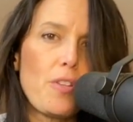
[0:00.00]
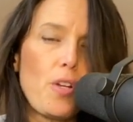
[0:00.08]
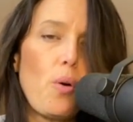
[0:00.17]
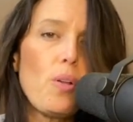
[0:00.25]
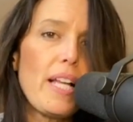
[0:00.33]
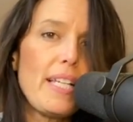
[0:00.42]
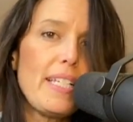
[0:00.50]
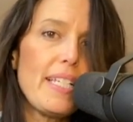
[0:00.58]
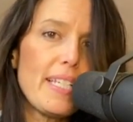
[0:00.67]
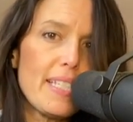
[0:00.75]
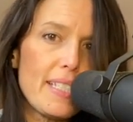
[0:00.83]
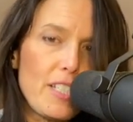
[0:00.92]
The whole
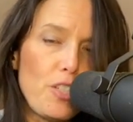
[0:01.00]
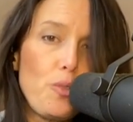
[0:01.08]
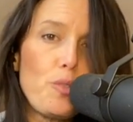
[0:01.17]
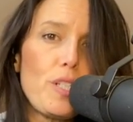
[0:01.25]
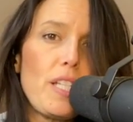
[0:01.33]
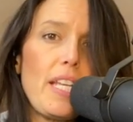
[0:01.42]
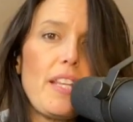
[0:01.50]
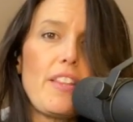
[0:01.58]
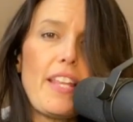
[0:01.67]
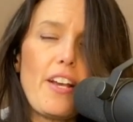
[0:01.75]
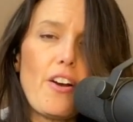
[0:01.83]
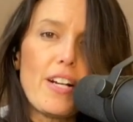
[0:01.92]
idea is usually
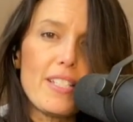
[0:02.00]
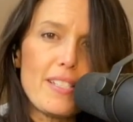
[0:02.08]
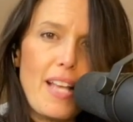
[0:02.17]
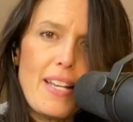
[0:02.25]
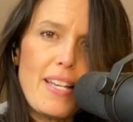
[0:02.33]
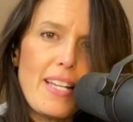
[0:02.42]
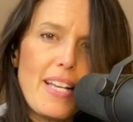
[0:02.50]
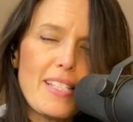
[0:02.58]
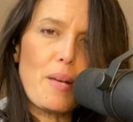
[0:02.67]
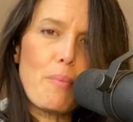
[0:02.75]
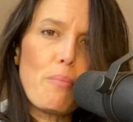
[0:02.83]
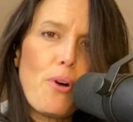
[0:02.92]
they are ascending at
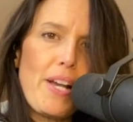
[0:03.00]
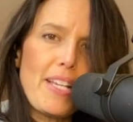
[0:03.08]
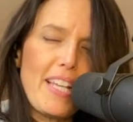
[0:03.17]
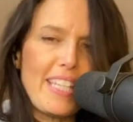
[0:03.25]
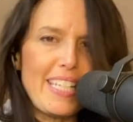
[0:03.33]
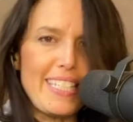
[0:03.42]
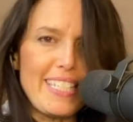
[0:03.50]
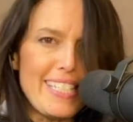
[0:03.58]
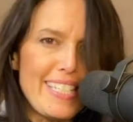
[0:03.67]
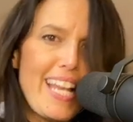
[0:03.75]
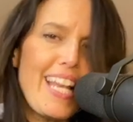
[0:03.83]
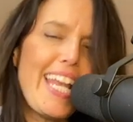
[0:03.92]
point and then
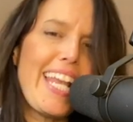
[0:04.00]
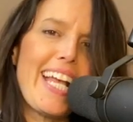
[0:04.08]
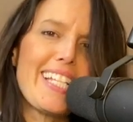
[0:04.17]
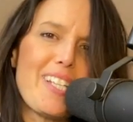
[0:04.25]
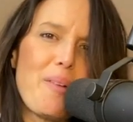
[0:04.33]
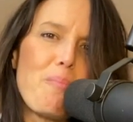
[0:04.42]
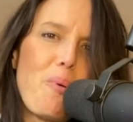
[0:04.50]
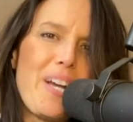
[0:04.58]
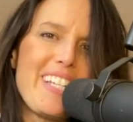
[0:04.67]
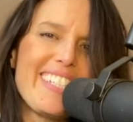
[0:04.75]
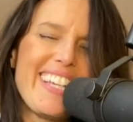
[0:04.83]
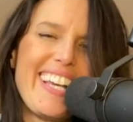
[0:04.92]
descending at some
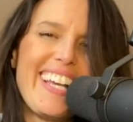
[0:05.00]
point.